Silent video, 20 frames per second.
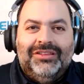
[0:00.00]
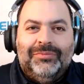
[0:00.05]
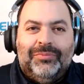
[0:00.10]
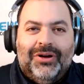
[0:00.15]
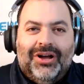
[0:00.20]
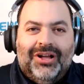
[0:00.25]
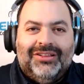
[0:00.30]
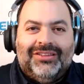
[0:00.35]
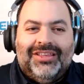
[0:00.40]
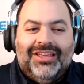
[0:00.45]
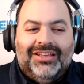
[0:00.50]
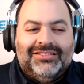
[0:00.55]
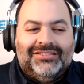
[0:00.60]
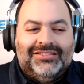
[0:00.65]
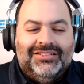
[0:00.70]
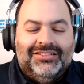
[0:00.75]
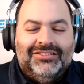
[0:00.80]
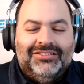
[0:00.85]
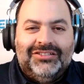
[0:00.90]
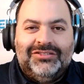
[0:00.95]
the podcast
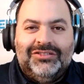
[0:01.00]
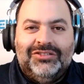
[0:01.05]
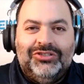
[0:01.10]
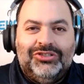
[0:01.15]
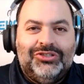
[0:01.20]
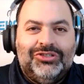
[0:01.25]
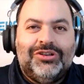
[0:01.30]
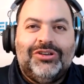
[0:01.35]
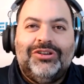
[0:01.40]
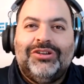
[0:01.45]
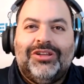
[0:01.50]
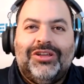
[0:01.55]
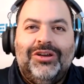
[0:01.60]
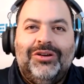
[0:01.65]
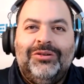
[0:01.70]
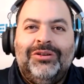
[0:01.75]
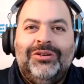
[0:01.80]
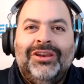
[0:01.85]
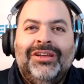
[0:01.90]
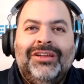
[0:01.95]
that doesn't
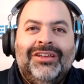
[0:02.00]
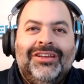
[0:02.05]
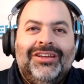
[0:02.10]
sugarcoat